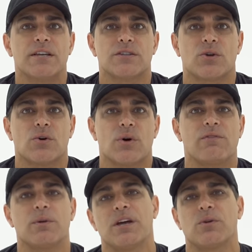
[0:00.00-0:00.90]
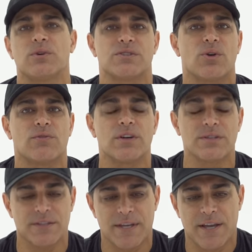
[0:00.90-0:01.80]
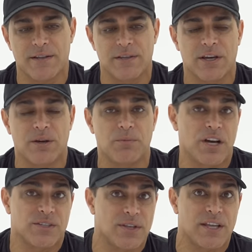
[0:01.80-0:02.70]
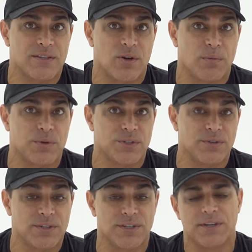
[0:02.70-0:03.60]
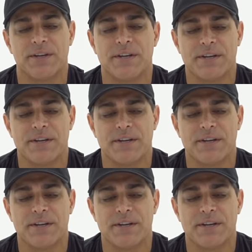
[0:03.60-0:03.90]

So everybody was nervous and I saw that as an opportunity.